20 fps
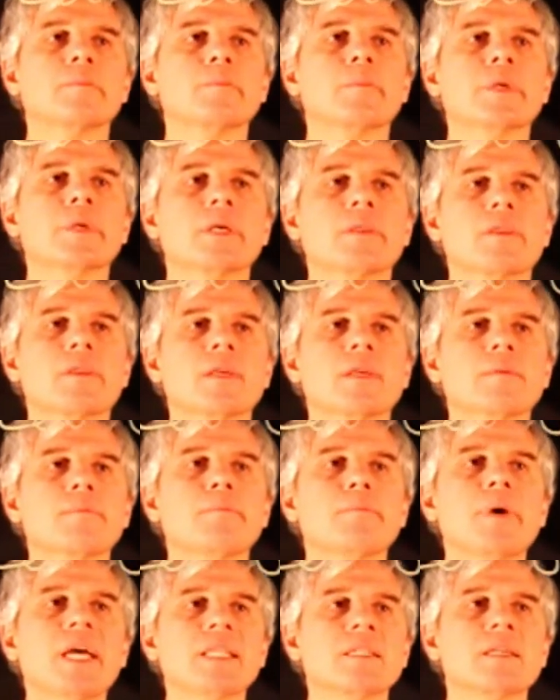be the
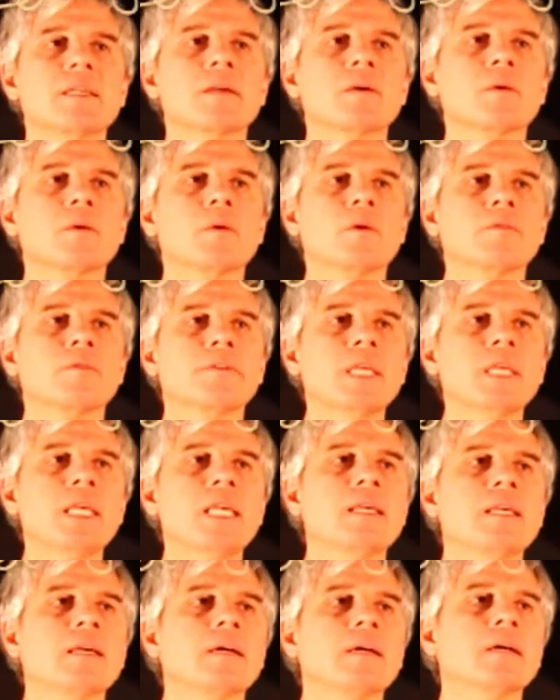embedding of
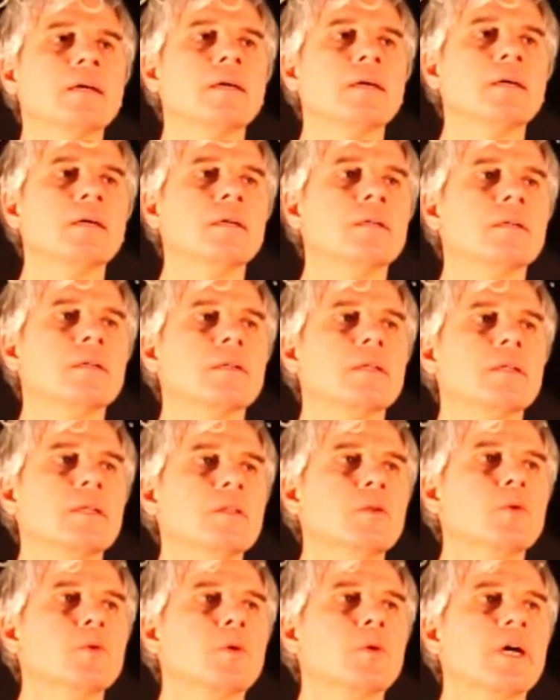E
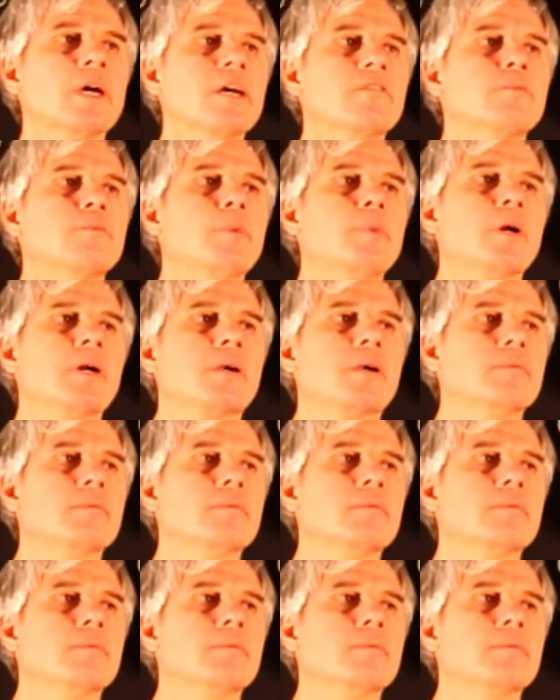into F bar.